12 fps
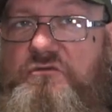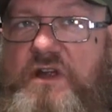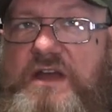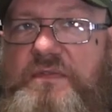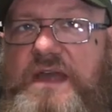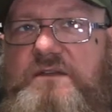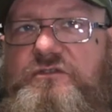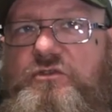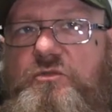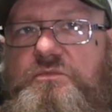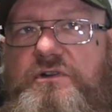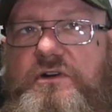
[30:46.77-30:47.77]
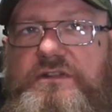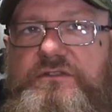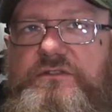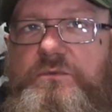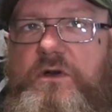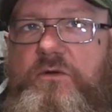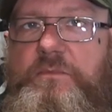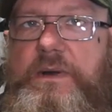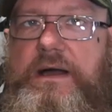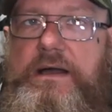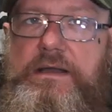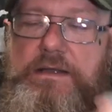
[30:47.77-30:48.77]
around that sort of price as well.
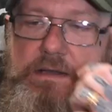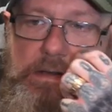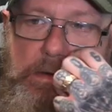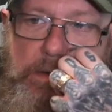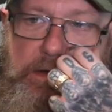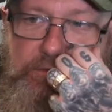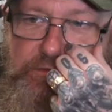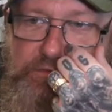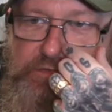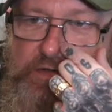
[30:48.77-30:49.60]
But I have to